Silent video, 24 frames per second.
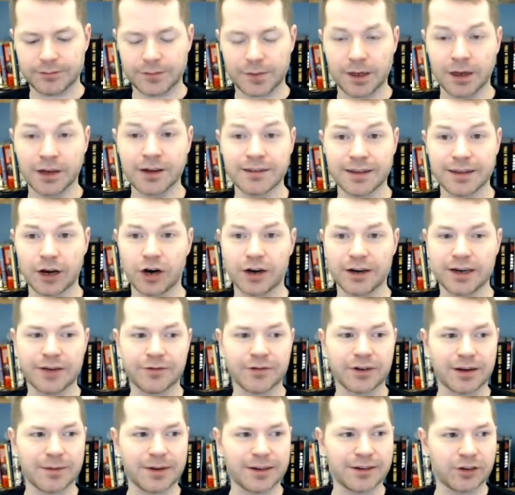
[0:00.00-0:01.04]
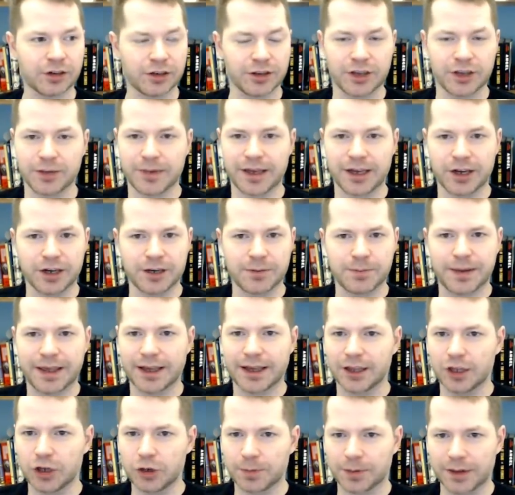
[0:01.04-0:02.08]
Because they are different. I mean, certainly you can be a good
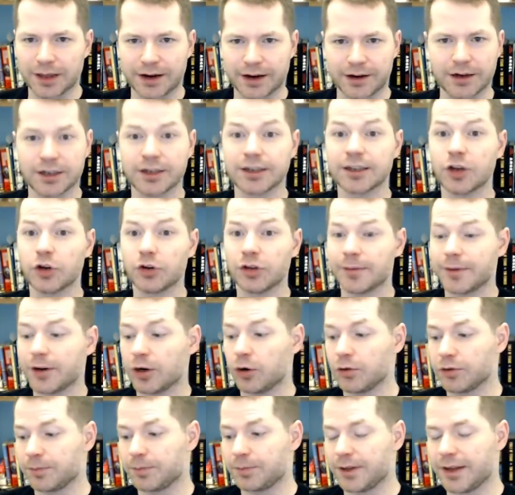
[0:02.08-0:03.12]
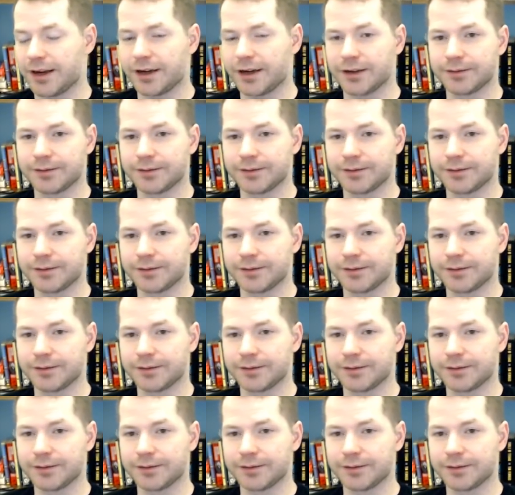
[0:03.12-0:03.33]
PLO player and a good no limit hold'em player.